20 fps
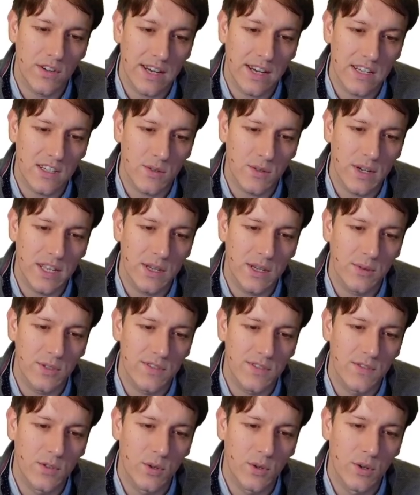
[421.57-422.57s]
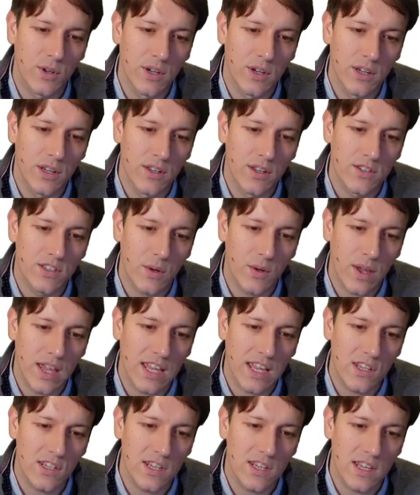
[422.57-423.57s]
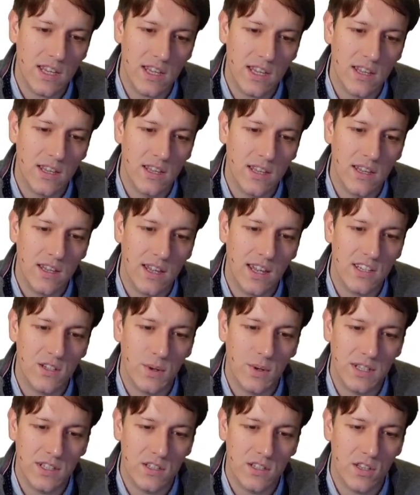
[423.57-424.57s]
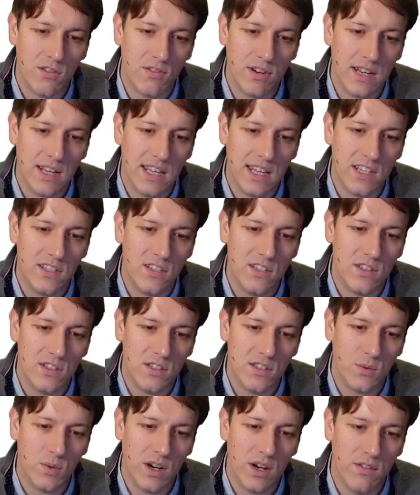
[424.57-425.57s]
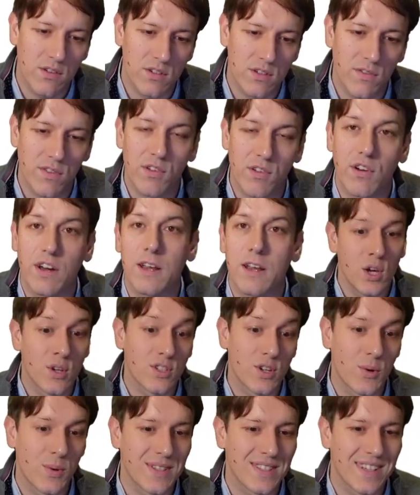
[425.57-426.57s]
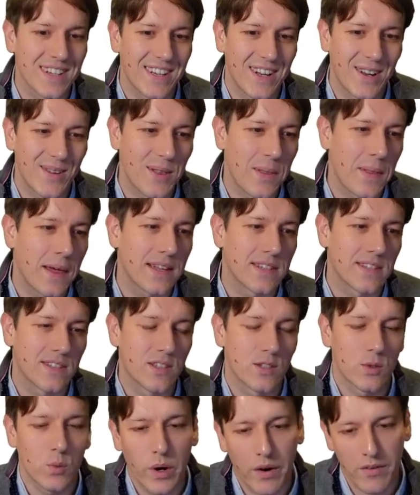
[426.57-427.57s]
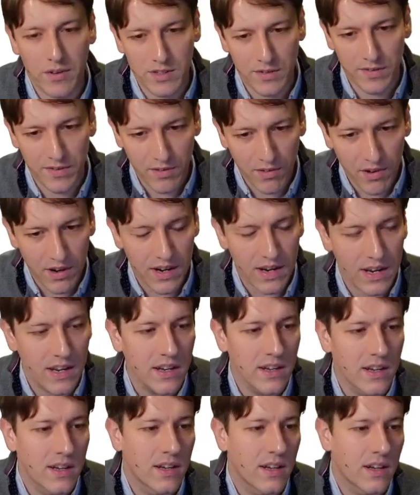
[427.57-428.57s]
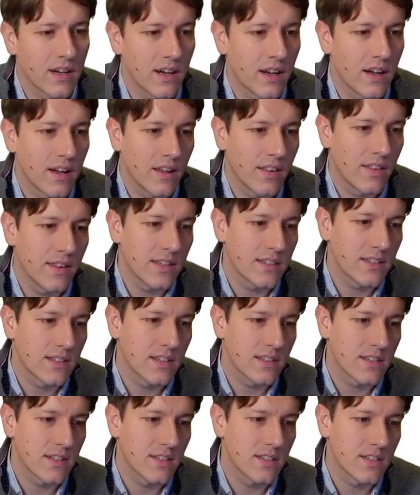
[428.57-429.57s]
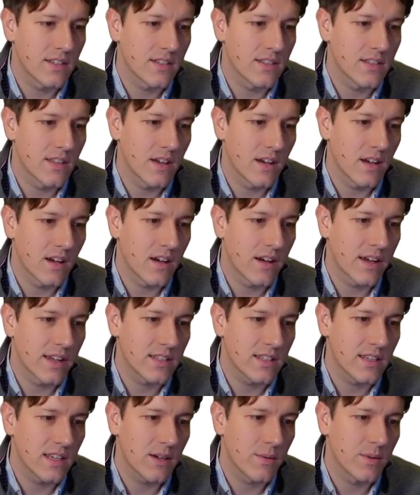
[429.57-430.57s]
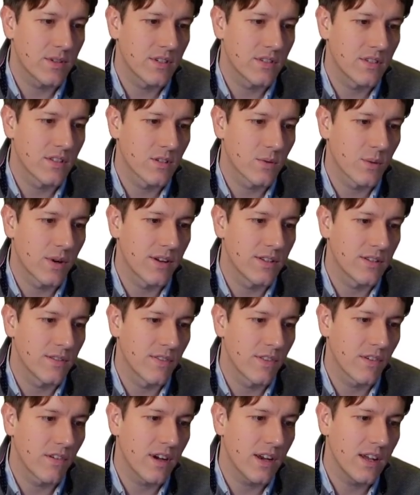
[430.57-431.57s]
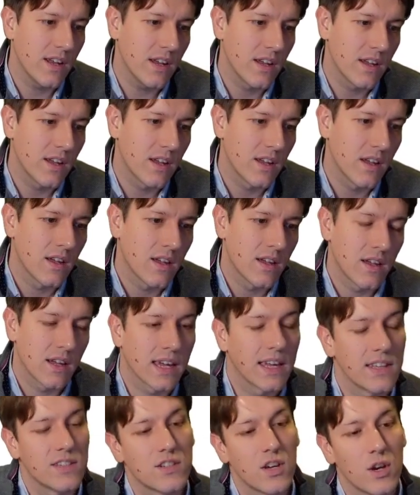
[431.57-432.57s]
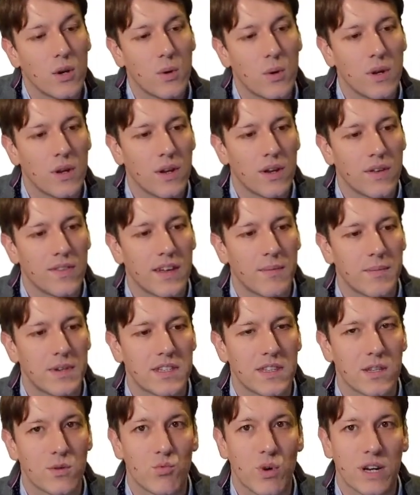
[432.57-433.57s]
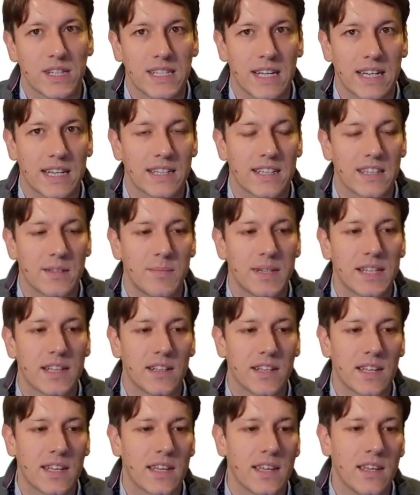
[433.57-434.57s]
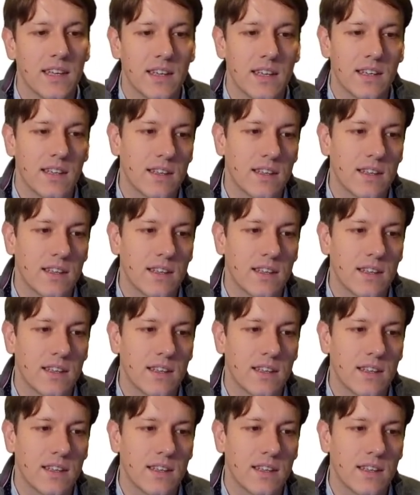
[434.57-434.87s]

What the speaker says: sorry, h squared equals 4, so h here, h squared is 3, and h is the square root of 3. So once I know that that's the square root of 3, this distance is the height here, which is the square root of 3. Okay, so that means this rectangle in the middle here,